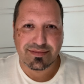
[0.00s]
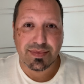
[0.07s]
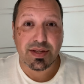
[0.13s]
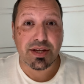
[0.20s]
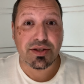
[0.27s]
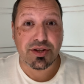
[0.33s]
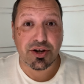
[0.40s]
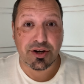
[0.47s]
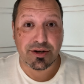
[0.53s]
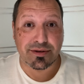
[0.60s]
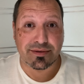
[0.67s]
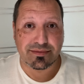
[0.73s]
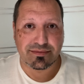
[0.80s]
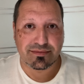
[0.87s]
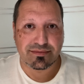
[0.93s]

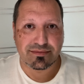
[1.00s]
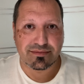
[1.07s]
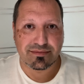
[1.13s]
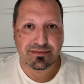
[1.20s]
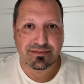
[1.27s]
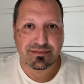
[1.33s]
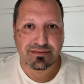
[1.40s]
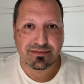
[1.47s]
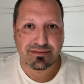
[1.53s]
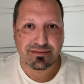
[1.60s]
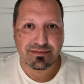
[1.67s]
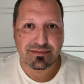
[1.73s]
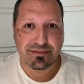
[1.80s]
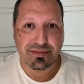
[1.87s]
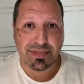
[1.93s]
discern.
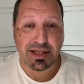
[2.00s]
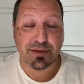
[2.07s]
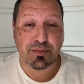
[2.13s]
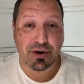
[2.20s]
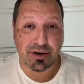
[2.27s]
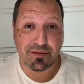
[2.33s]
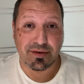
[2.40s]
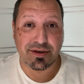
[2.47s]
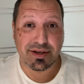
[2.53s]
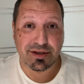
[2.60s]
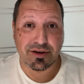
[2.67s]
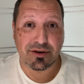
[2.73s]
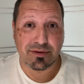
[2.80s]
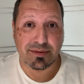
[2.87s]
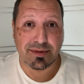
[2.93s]
That's part of your
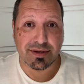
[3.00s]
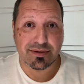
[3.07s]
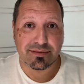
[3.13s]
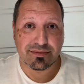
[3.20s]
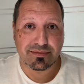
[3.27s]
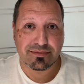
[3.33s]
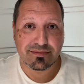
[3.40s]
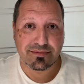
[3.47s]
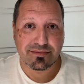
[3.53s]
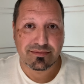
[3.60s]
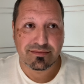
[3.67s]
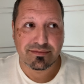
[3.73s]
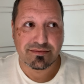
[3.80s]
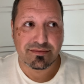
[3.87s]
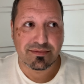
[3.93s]
discernment.
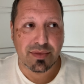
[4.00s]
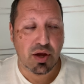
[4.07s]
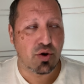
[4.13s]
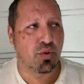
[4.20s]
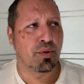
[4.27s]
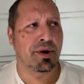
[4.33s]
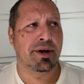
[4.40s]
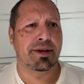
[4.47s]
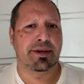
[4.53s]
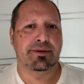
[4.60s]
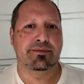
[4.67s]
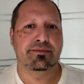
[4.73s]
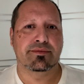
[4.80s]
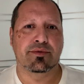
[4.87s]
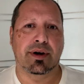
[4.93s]
Who are
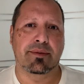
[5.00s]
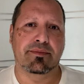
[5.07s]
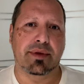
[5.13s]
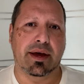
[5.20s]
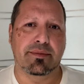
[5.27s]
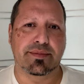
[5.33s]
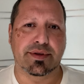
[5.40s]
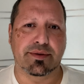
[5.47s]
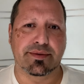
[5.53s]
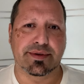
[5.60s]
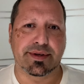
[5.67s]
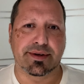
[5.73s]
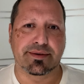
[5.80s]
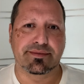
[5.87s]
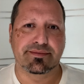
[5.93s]
you? Well, I'm, I'm
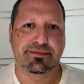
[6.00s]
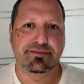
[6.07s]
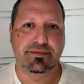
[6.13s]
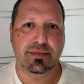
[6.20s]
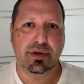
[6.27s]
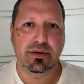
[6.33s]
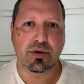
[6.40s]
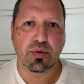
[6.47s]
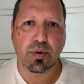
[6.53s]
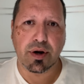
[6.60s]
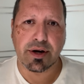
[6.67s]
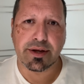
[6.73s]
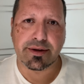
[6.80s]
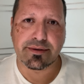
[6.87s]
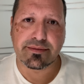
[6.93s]
so-and-so. Who
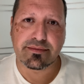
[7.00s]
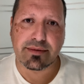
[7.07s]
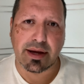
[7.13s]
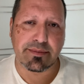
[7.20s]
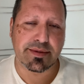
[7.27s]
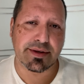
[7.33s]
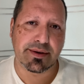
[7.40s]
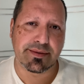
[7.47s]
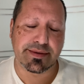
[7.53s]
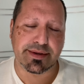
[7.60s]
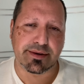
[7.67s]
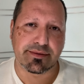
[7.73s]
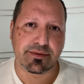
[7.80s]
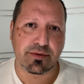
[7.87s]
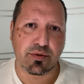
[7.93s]
are you? I'm
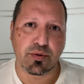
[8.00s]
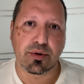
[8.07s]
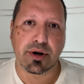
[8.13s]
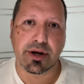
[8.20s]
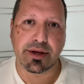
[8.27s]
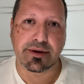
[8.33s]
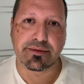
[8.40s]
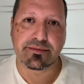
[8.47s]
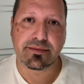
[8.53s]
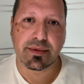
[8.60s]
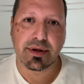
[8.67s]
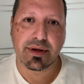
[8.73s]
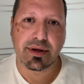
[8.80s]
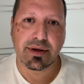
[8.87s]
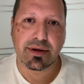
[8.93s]
so-and-so. Who are you?
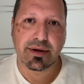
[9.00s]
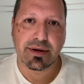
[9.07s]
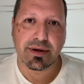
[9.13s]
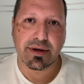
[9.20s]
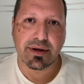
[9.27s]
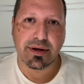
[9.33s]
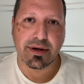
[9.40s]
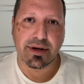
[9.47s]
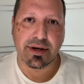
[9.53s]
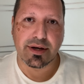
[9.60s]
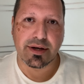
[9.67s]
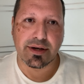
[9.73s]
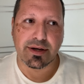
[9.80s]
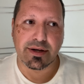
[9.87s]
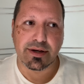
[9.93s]

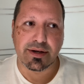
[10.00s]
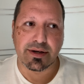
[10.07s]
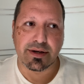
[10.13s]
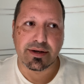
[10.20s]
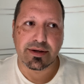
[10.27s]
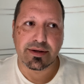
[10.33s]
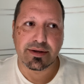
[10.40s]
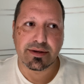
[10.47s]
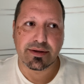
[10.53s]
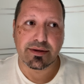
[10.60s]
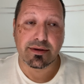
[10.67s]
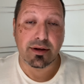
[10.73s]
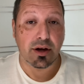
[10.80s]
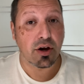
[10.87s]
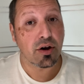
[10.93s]
Uh,
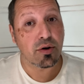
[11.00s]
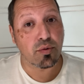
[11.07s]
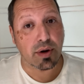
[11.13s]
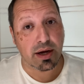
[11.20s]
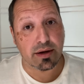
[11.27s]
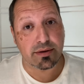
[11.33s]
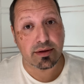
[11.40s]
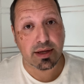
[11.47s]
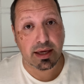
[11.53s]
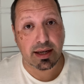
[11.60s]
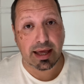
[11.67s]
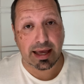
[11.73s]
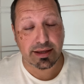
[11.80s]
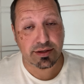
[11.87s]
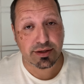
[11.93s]
oh, wow, you can
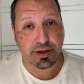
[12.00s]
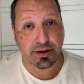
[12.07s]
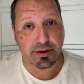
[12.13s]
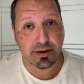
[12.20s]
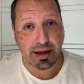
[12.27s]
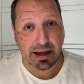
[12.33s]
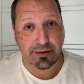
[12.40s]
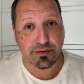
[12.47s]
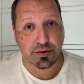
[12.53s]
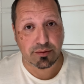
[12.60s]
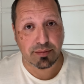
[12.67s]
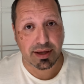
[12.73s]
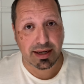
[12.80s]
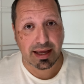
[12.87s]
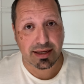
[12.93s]
answer after
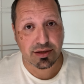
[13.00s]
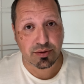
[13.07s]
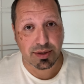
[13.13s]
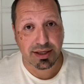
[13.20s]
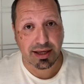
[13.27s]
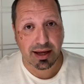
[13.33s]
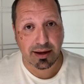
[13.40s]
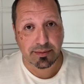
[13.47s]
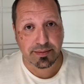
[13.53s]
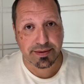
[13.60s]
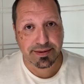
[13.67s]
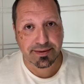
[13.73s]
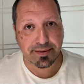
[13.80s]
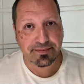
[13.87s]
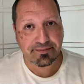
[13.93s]
being asked three
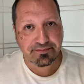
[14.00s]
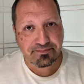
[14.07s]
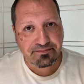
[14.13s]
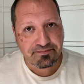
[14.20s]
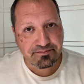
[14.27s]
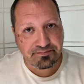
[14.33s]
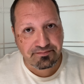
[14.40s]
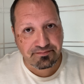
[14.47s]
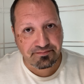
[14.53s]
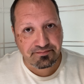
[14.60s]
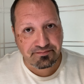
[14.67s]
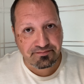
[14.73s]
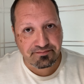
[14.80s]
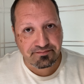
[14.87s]
times. Hmm.